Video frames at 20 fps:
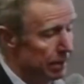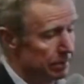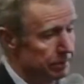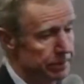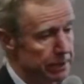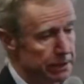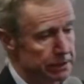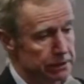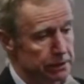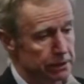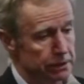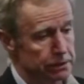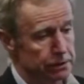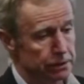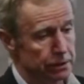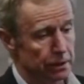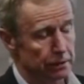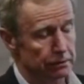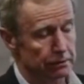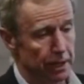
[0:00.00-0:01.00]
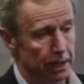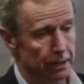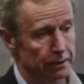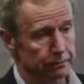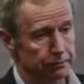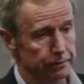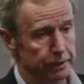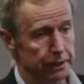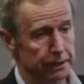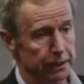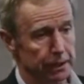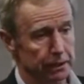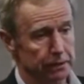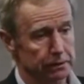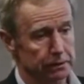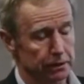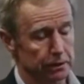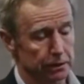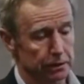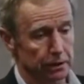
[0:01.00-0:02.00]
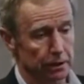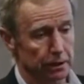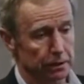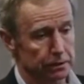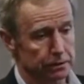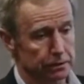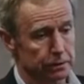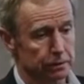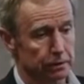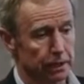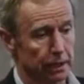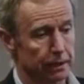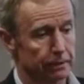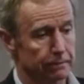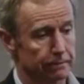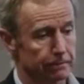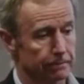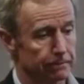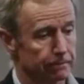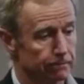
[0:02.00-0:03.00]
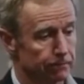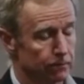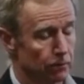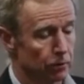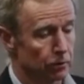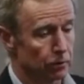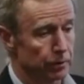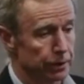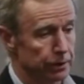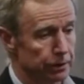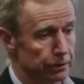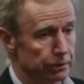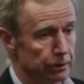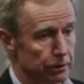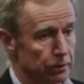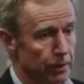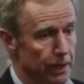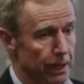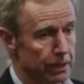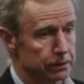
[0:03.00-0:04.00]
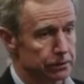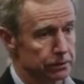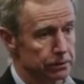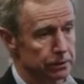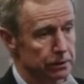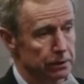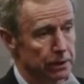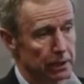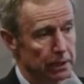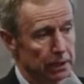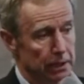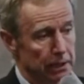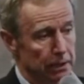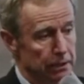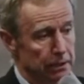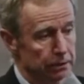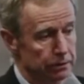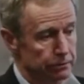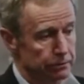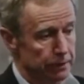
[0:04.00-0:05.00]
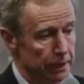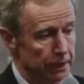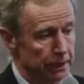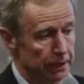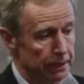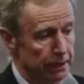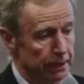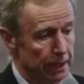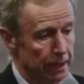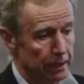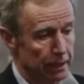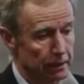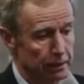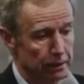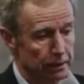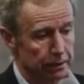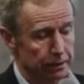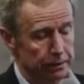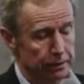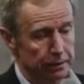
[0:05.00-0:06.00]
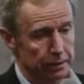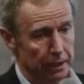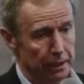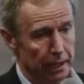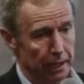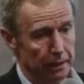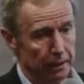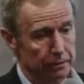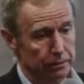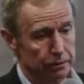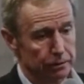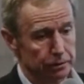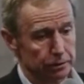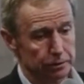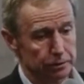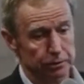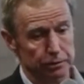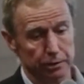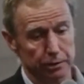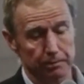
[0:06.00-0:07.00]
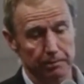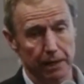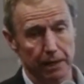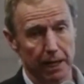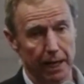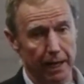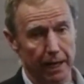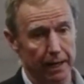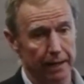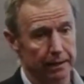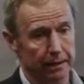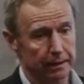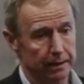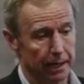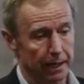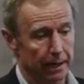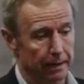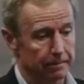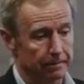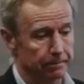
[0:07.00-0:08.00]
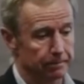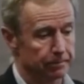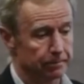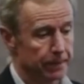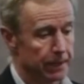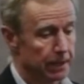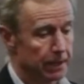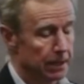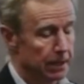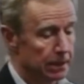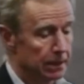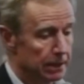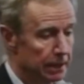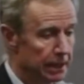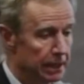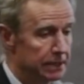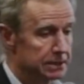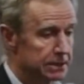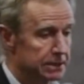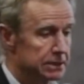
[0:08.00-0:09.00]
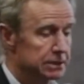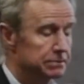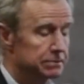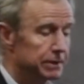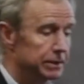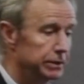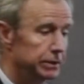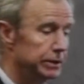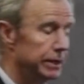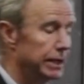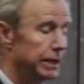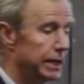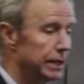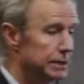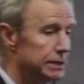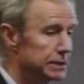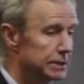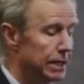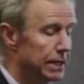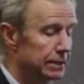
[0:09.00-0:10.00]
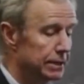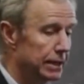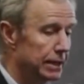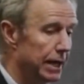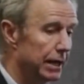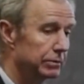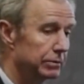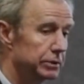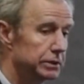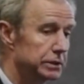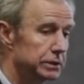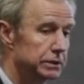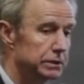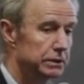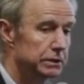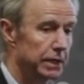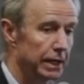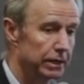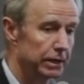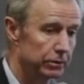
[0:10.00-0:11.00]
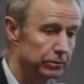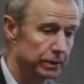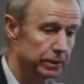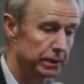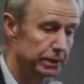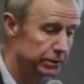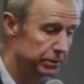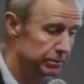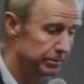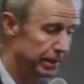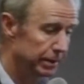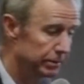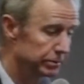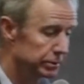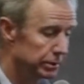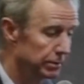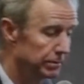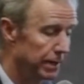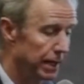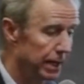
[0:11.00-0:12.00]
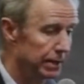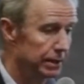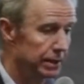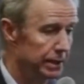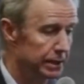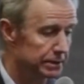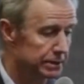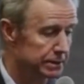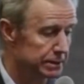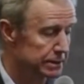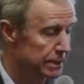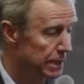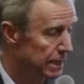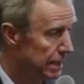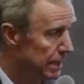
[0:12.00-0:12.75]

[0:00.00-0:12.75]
There's the issue around reading. So you go into grade 4 where you're required to really learn to apply the lessons, but you don't understand the language adequately to be able to apply the lessons.